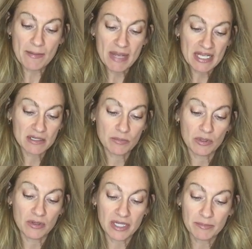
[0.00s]
a
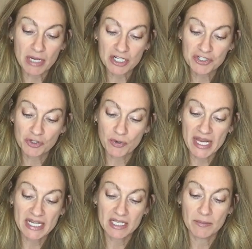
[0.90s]
mandible and partial
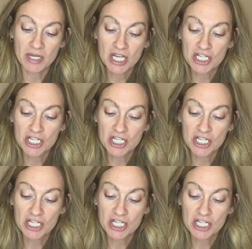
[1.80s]
cranium